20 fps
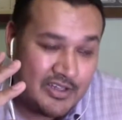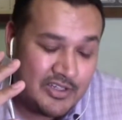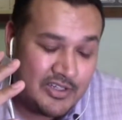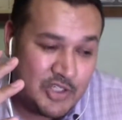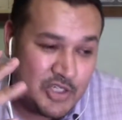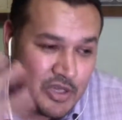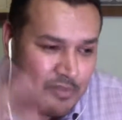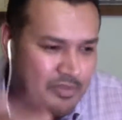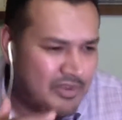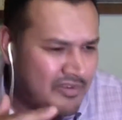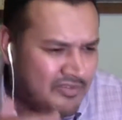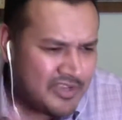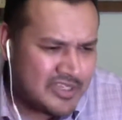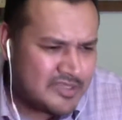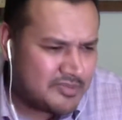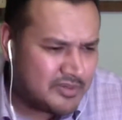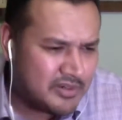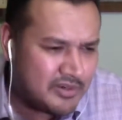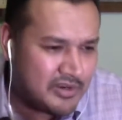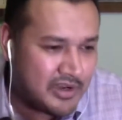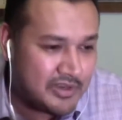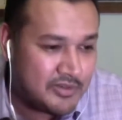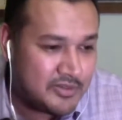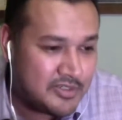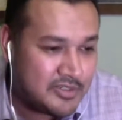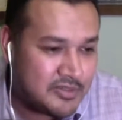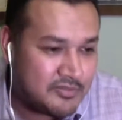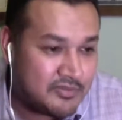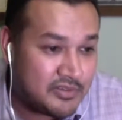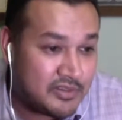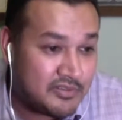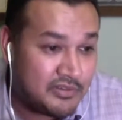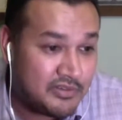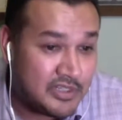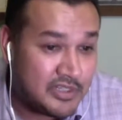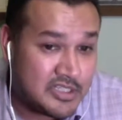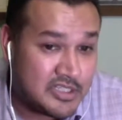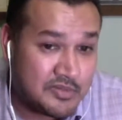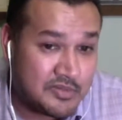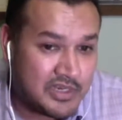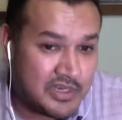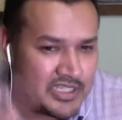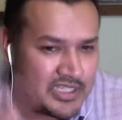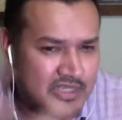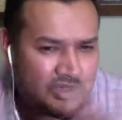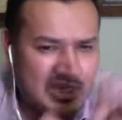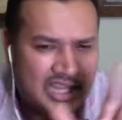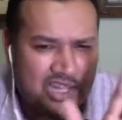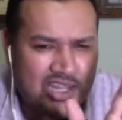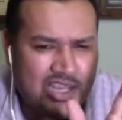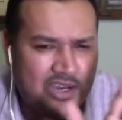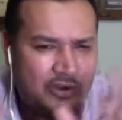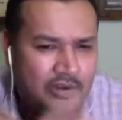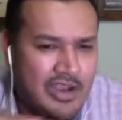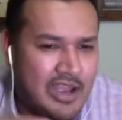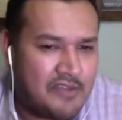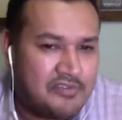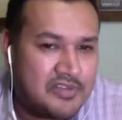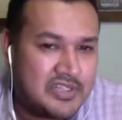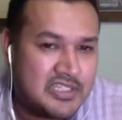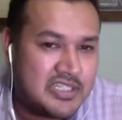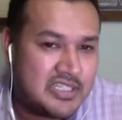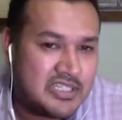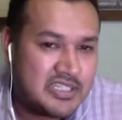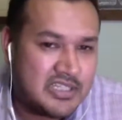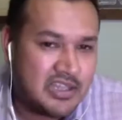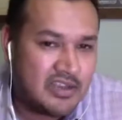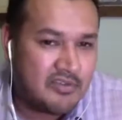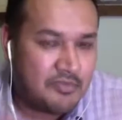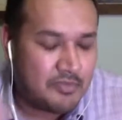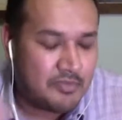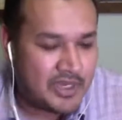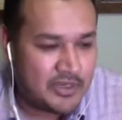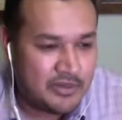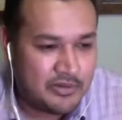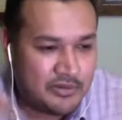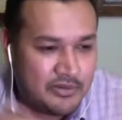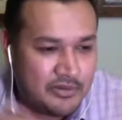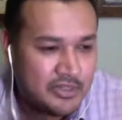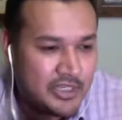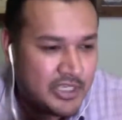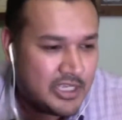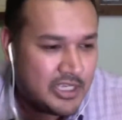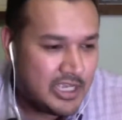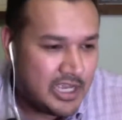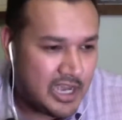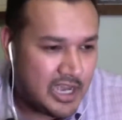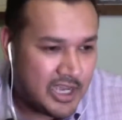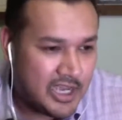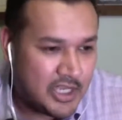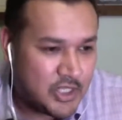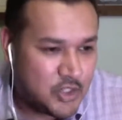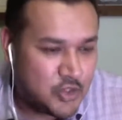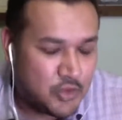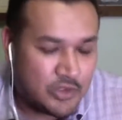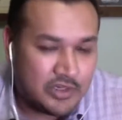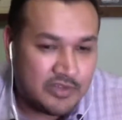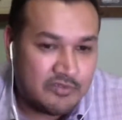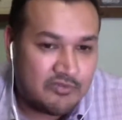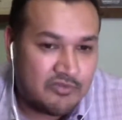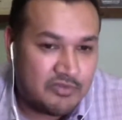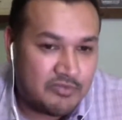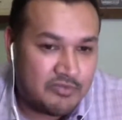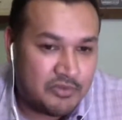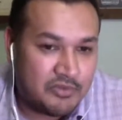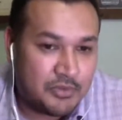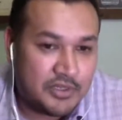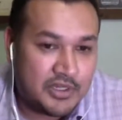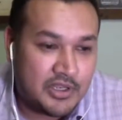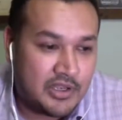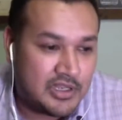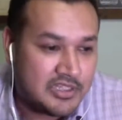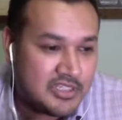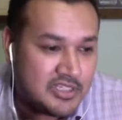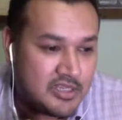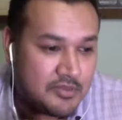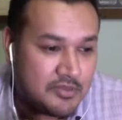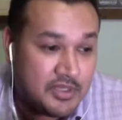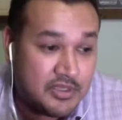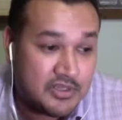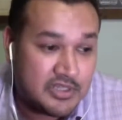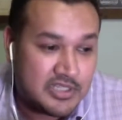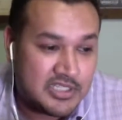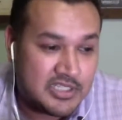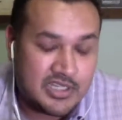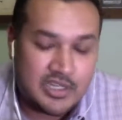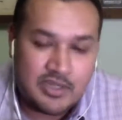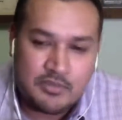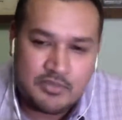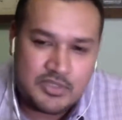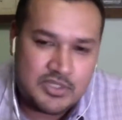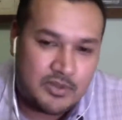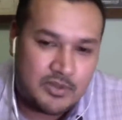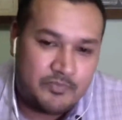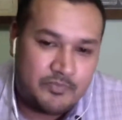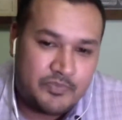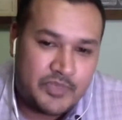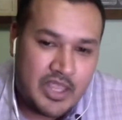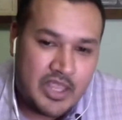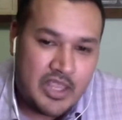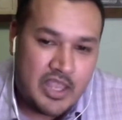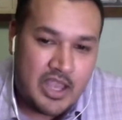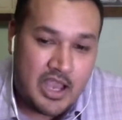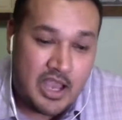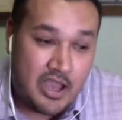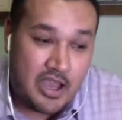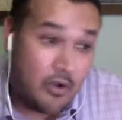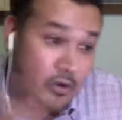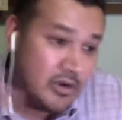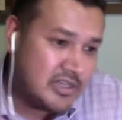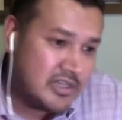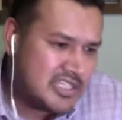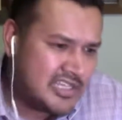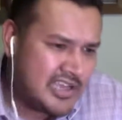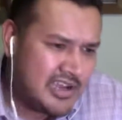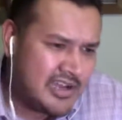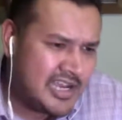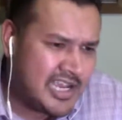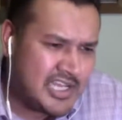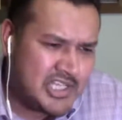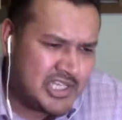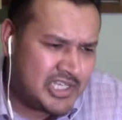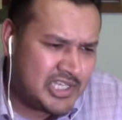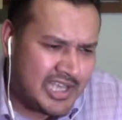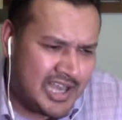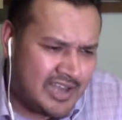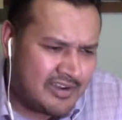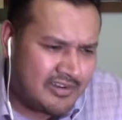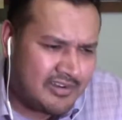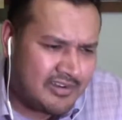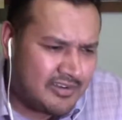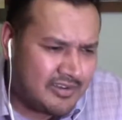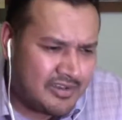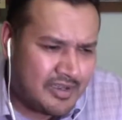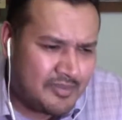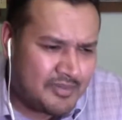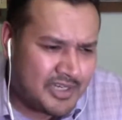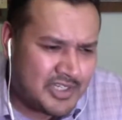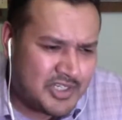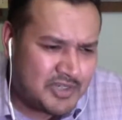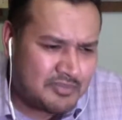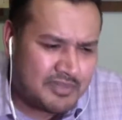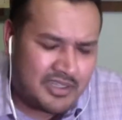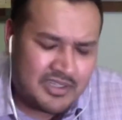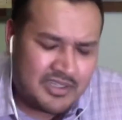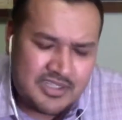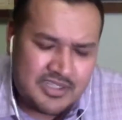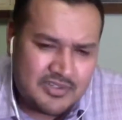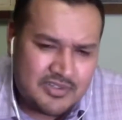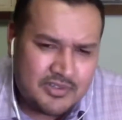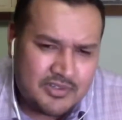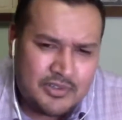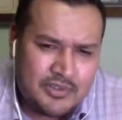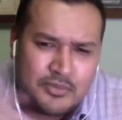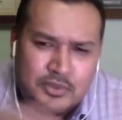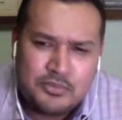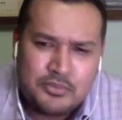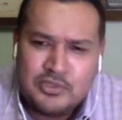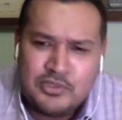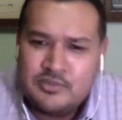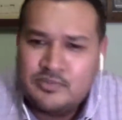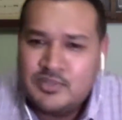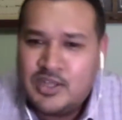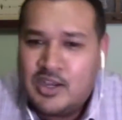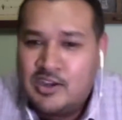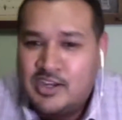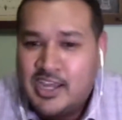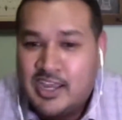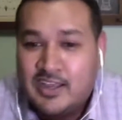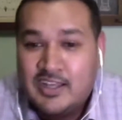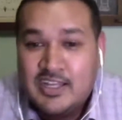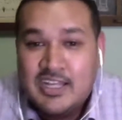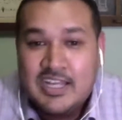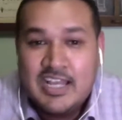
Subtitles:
Jump on Facebook or on YouTube for the full experience. They got like graphics and stuff. My dude, Jordan from Fluid Concept, he hooks it up. So, or stay on IG. I don't know. I'm not your boss. Do you, boo-boo? Okay.